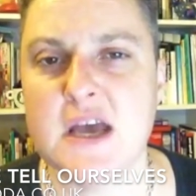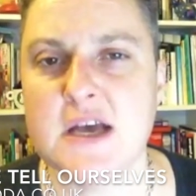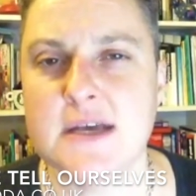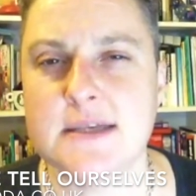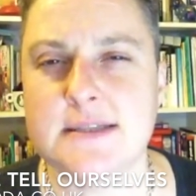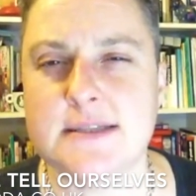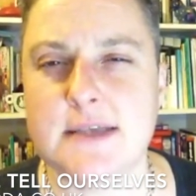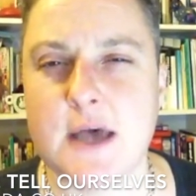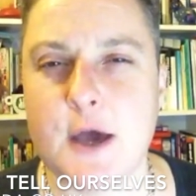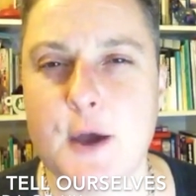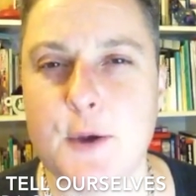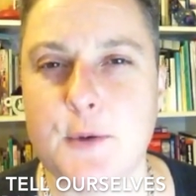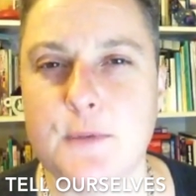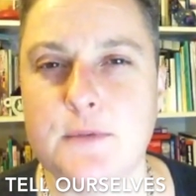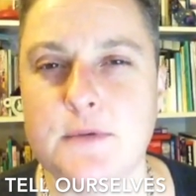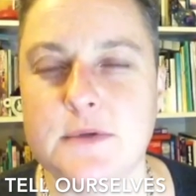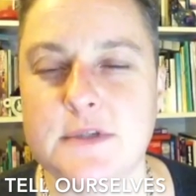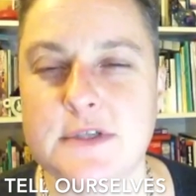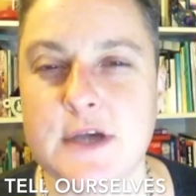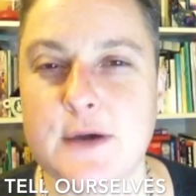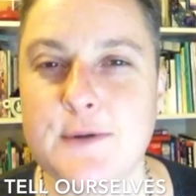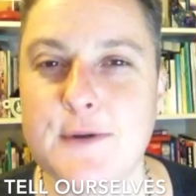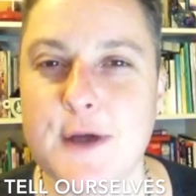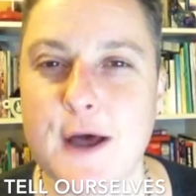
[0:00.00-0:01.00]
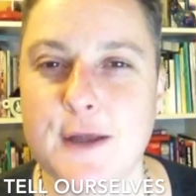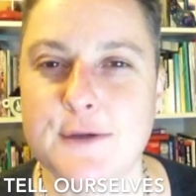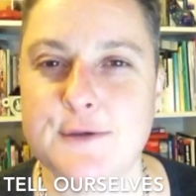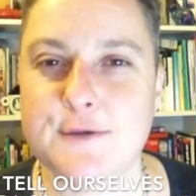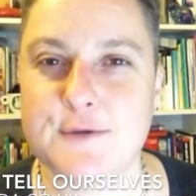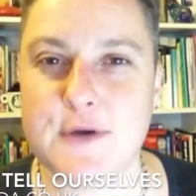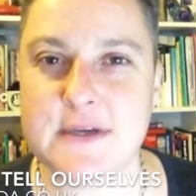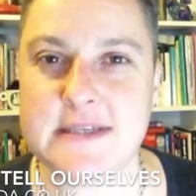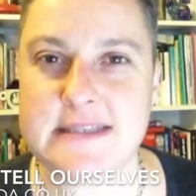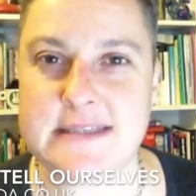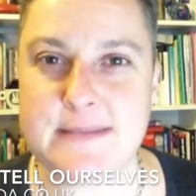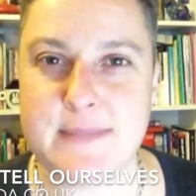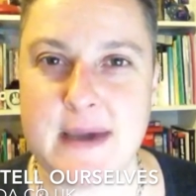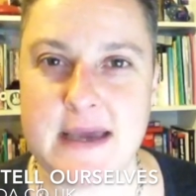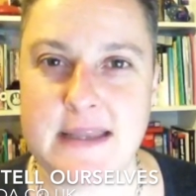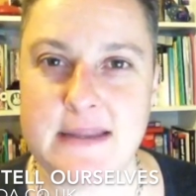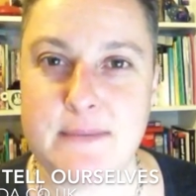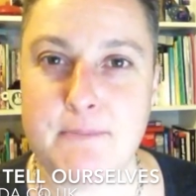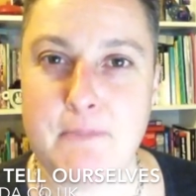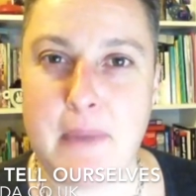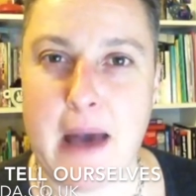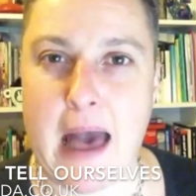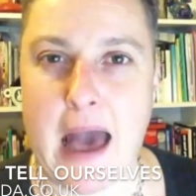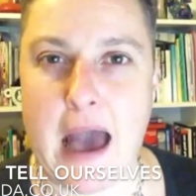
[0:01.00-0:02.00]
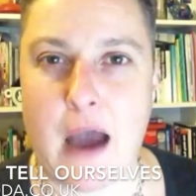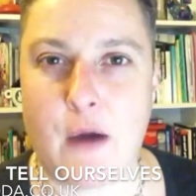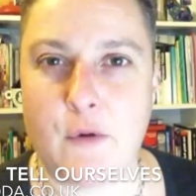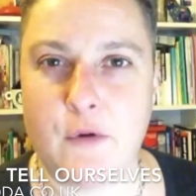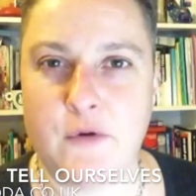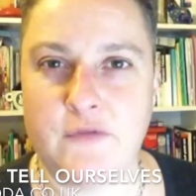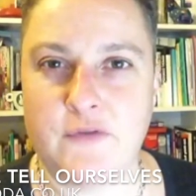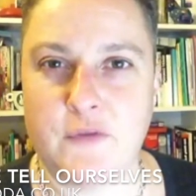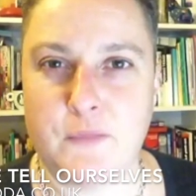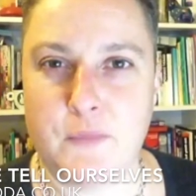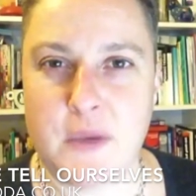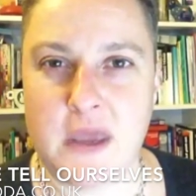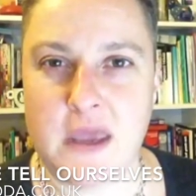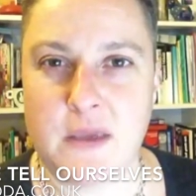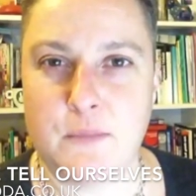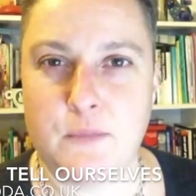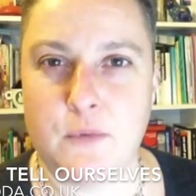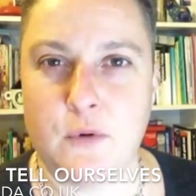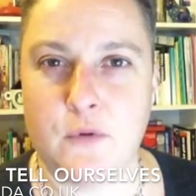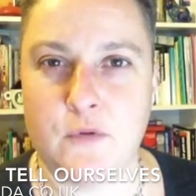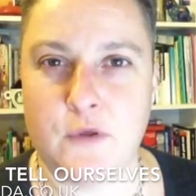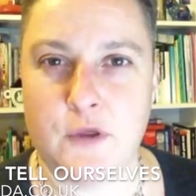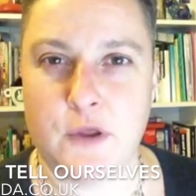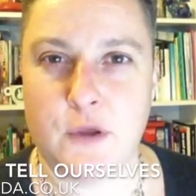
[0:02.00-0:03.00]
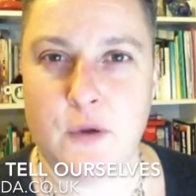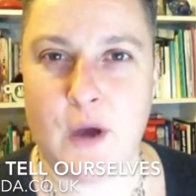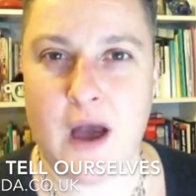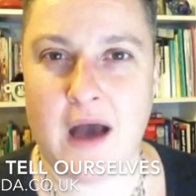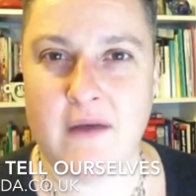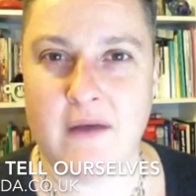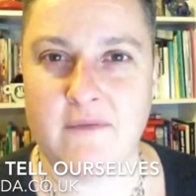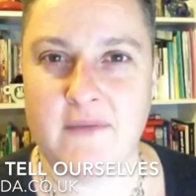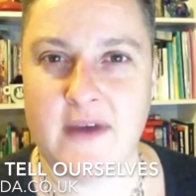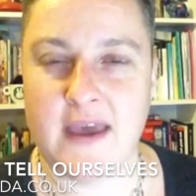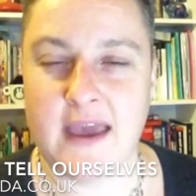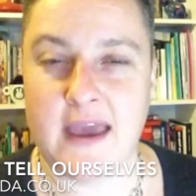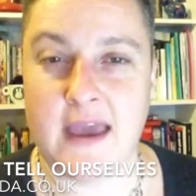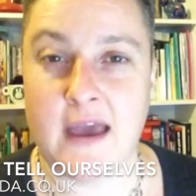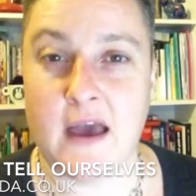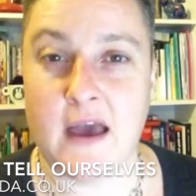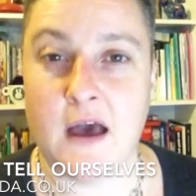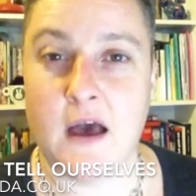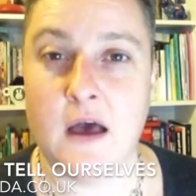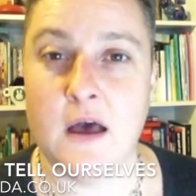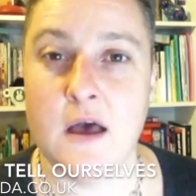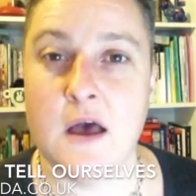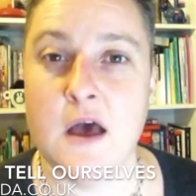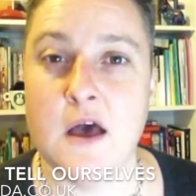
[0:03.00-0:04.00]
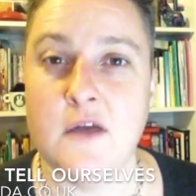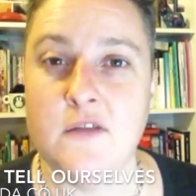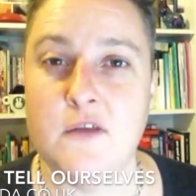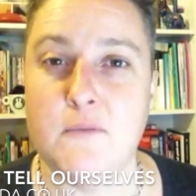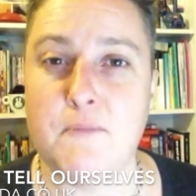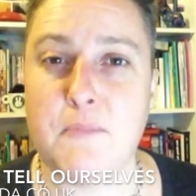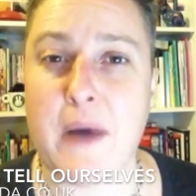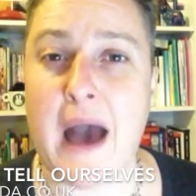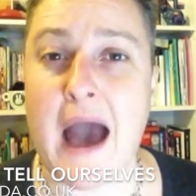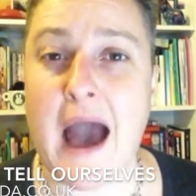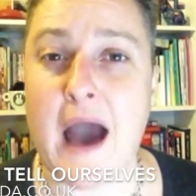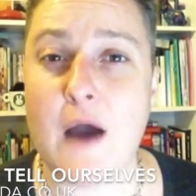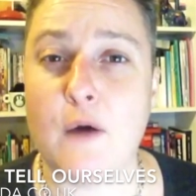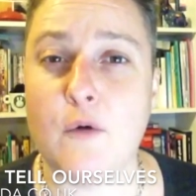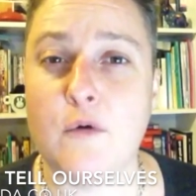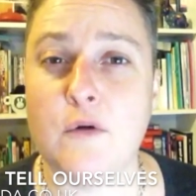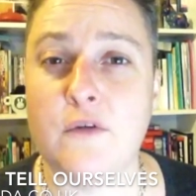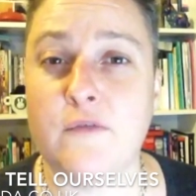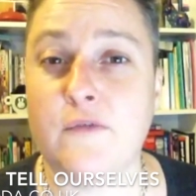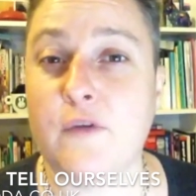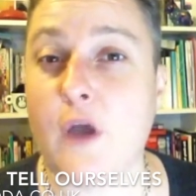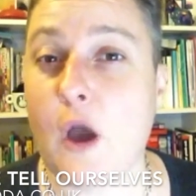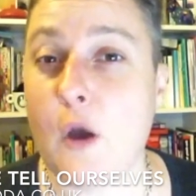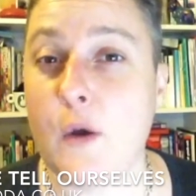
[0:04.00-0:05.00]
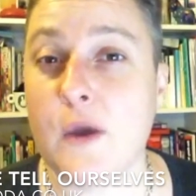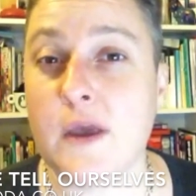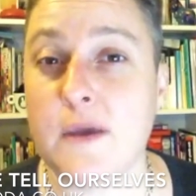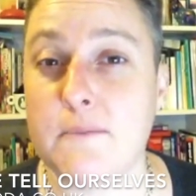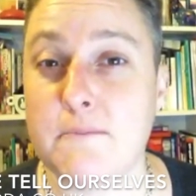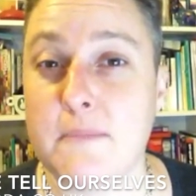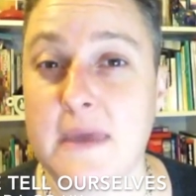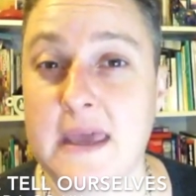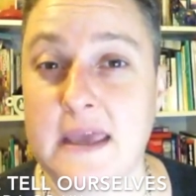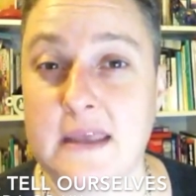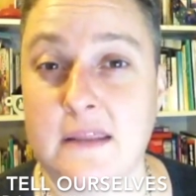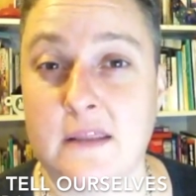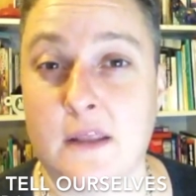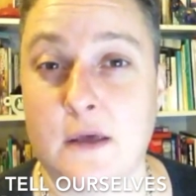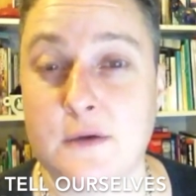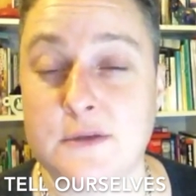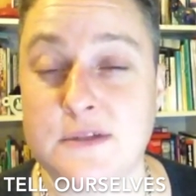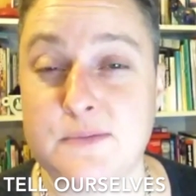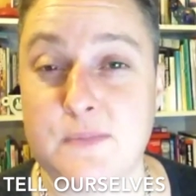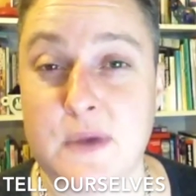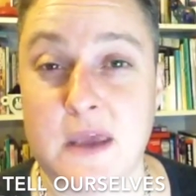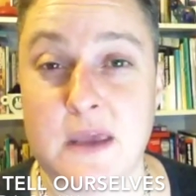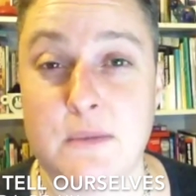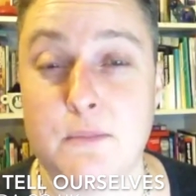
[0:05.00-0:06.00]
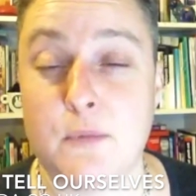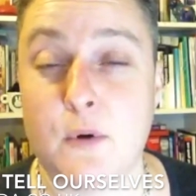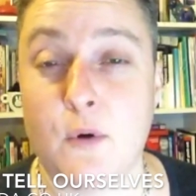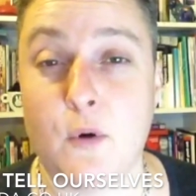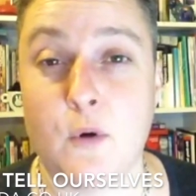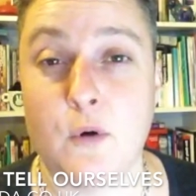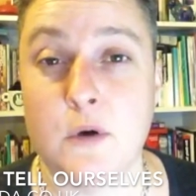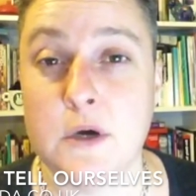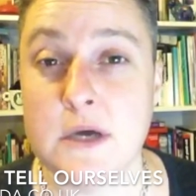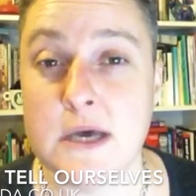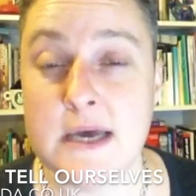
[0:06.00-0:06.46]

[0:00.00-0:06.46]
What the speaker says: So don't underestimate the power of the people that you have here, the power of going and meeting those people.